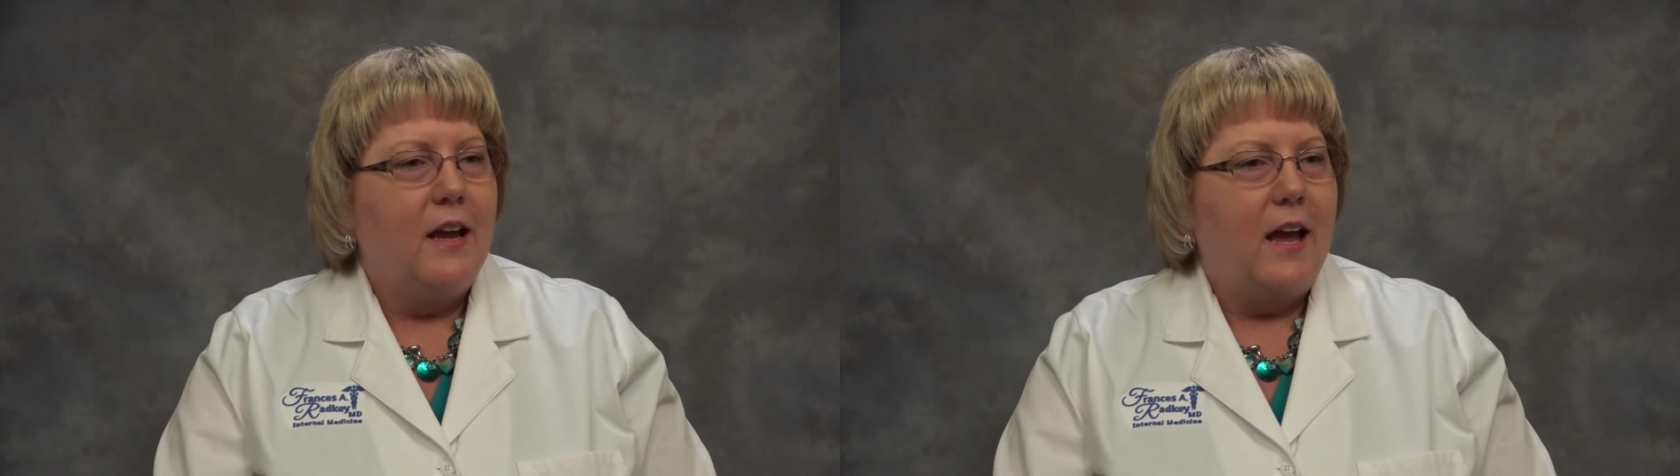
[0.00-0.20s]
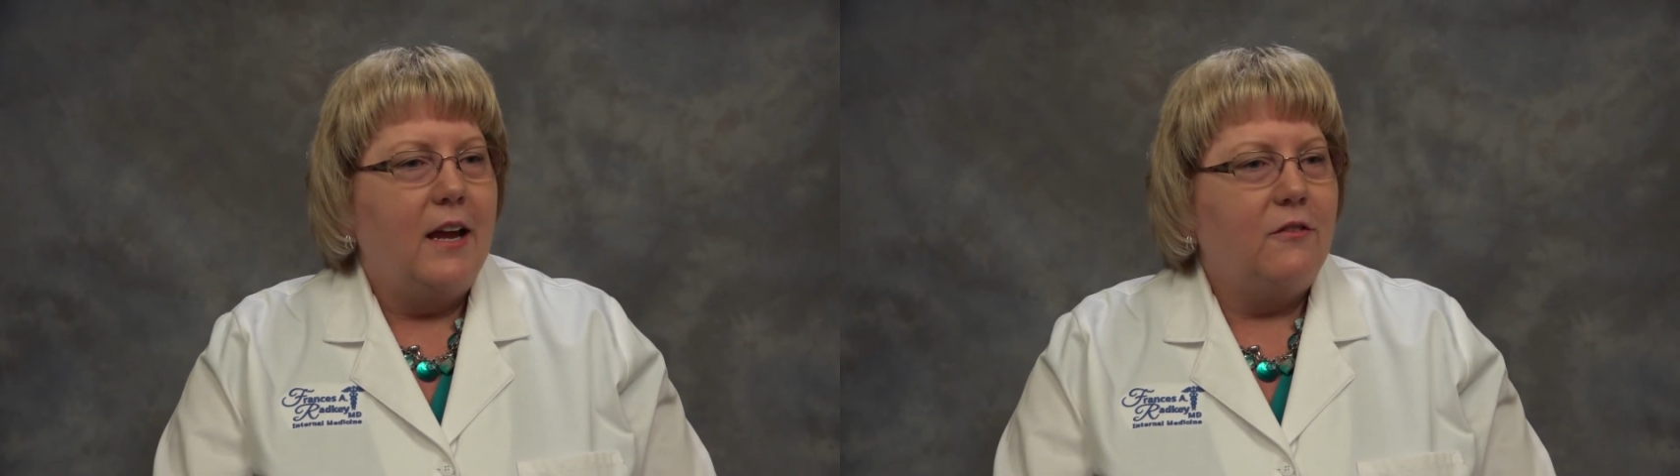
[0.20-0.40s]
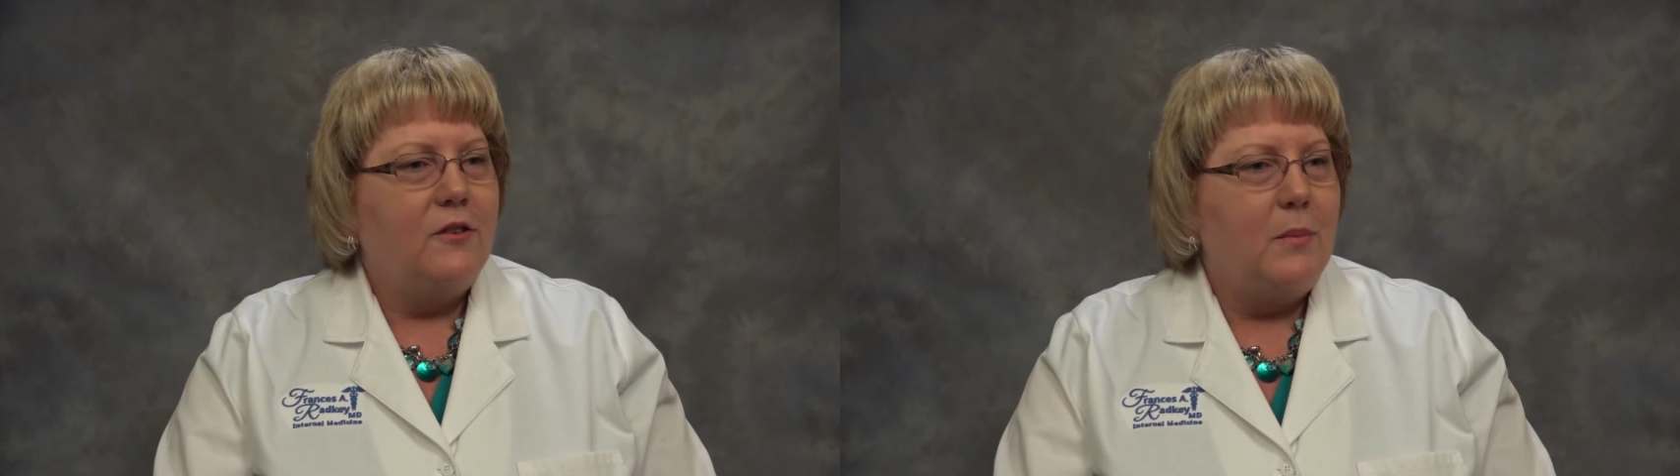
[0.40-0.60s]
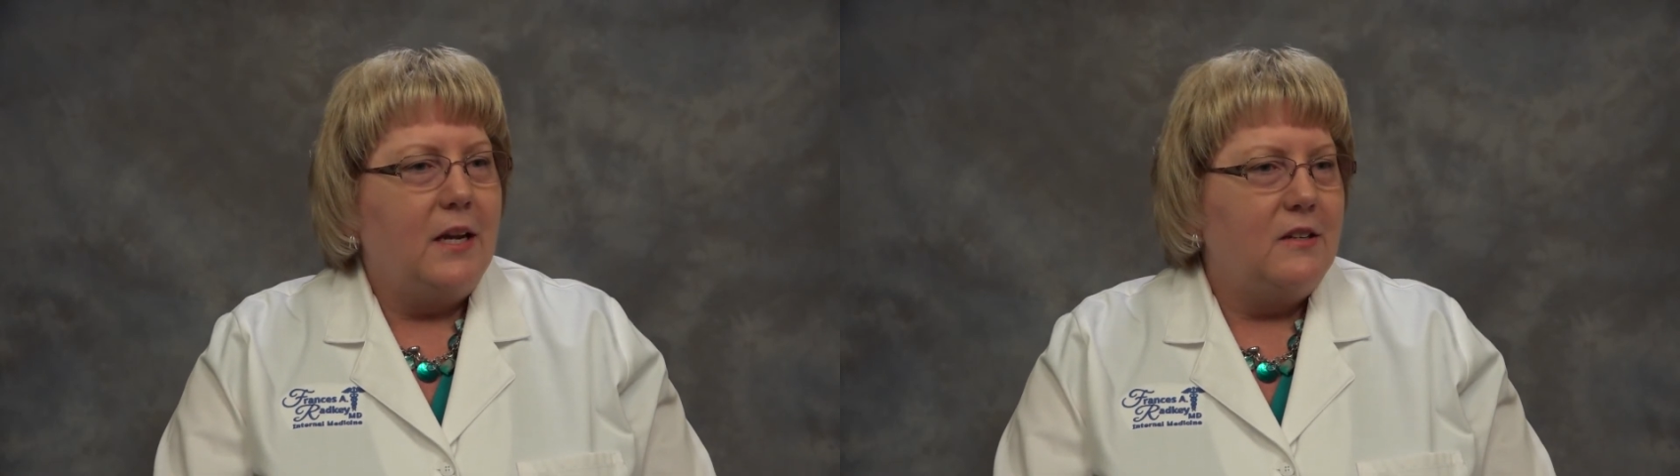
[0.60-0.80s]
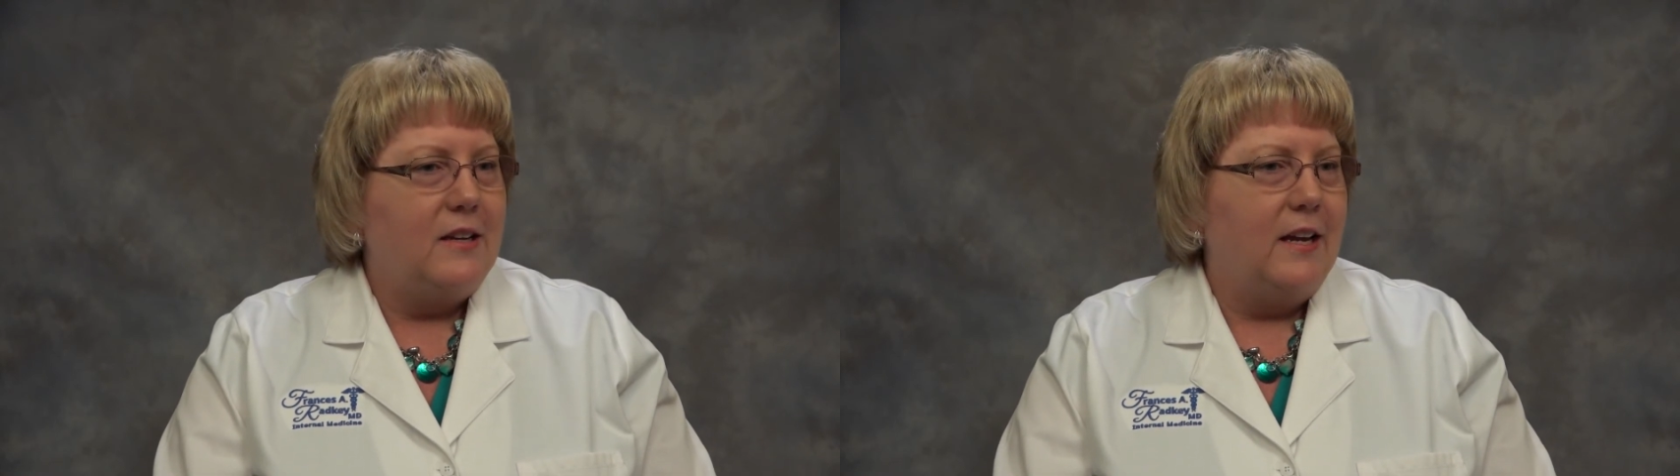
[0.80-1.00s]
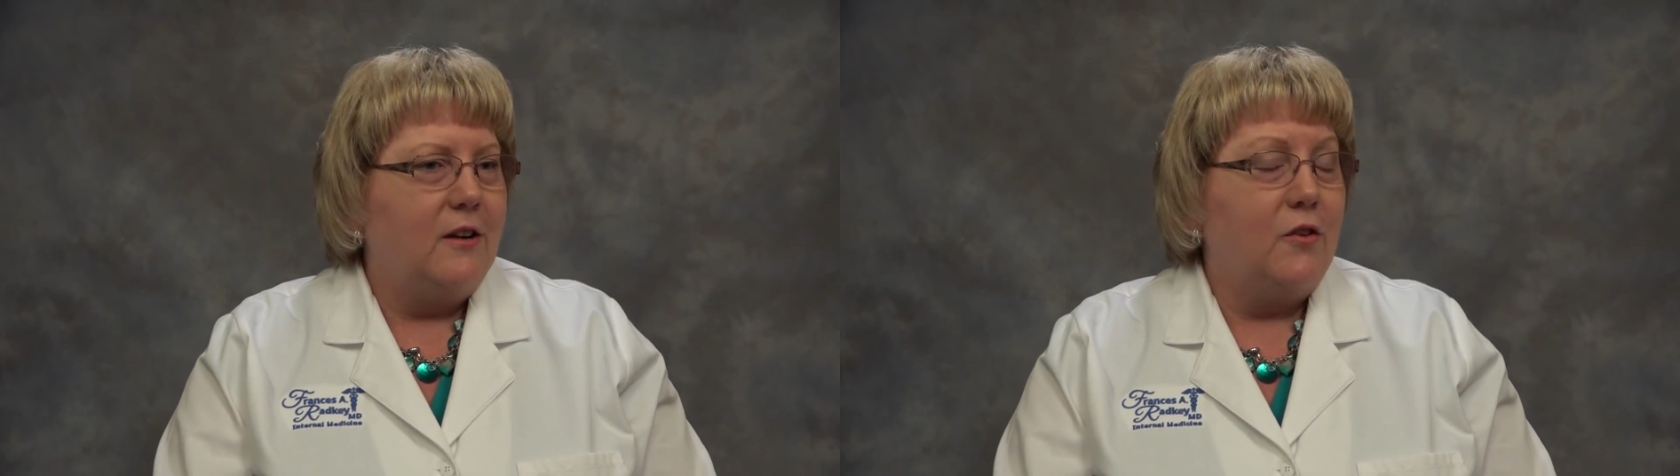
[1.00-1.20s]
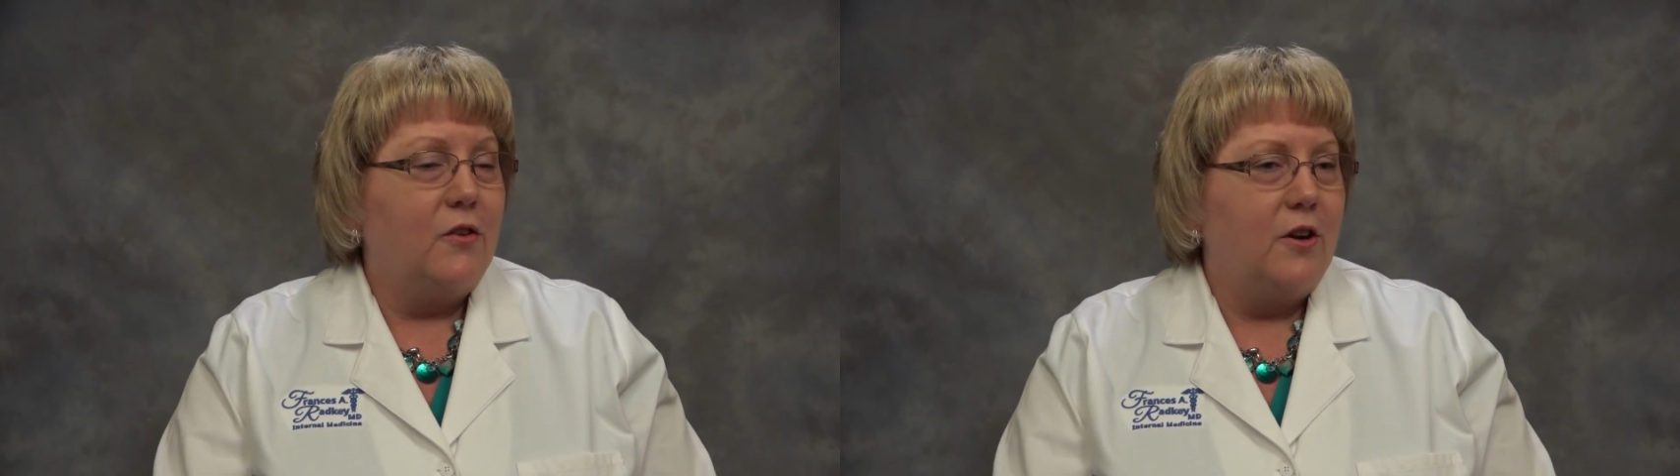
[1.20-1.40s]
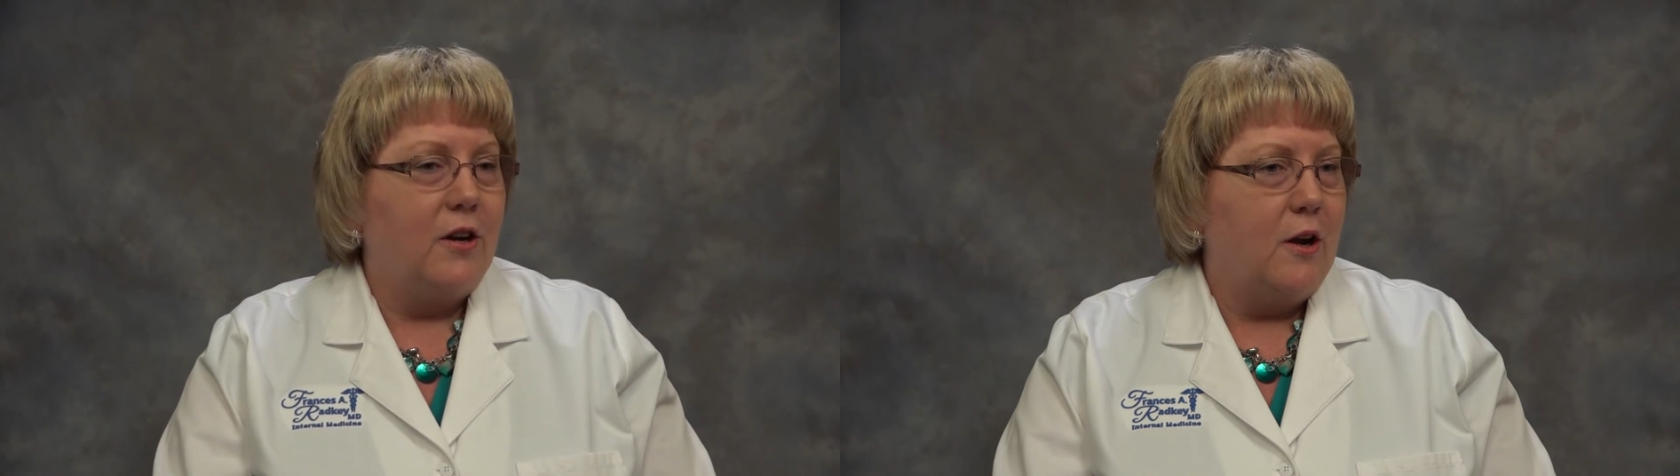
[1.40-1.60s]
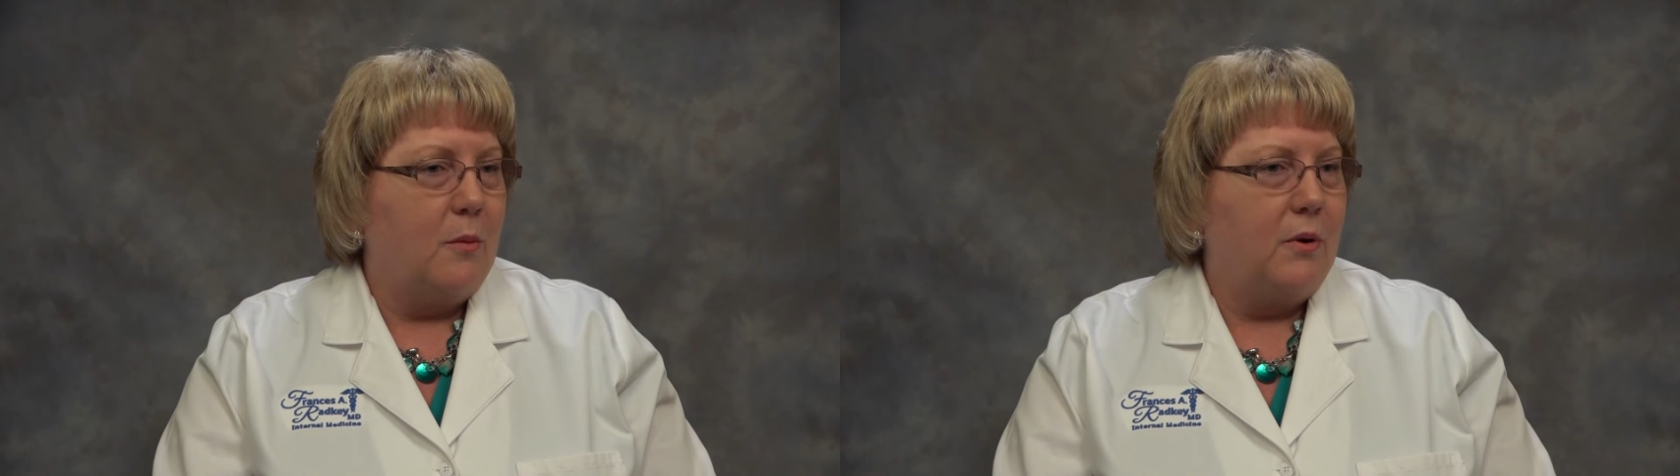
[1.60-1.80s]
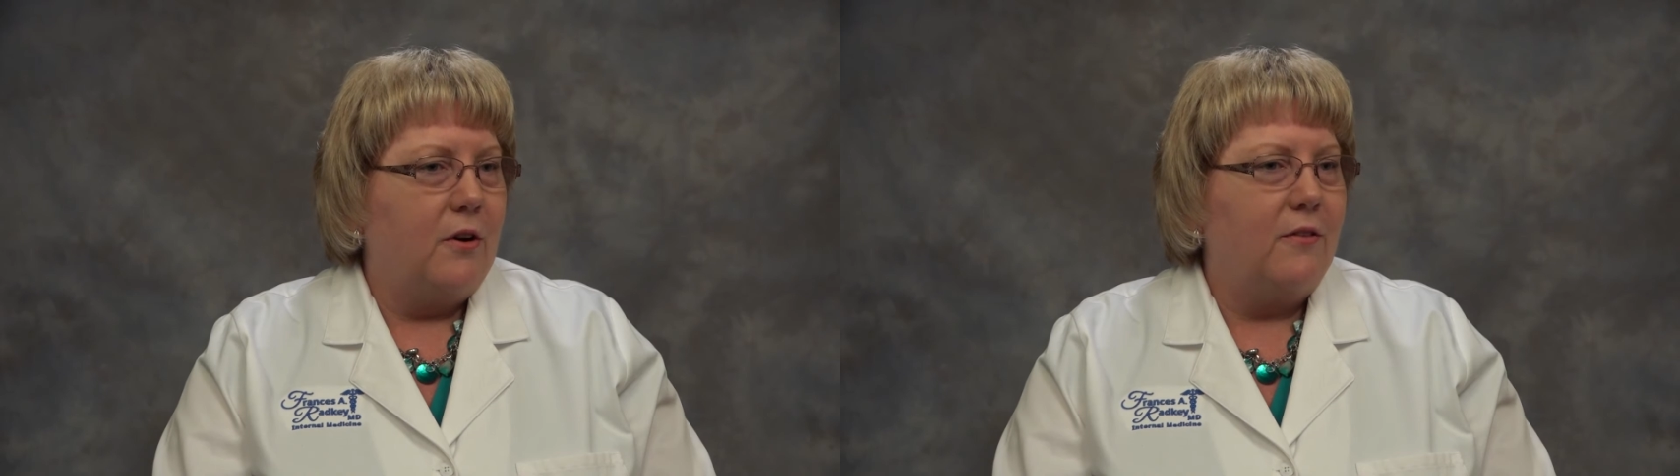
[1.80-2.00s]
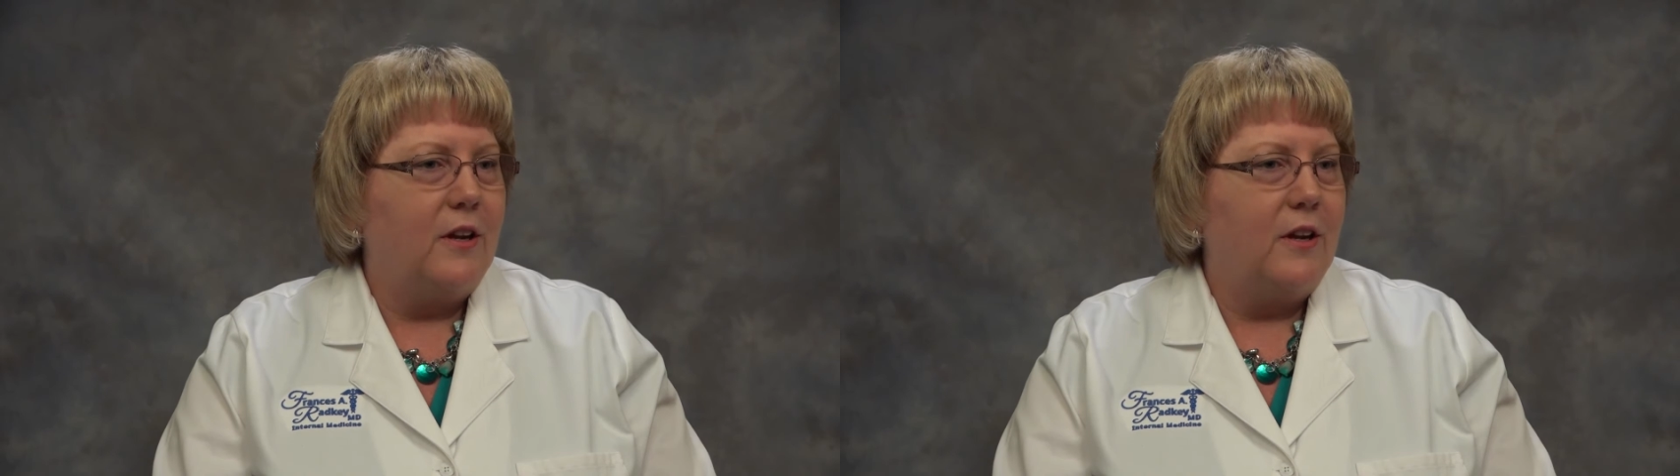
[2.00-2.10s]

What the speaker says: I have to maintain a certain number of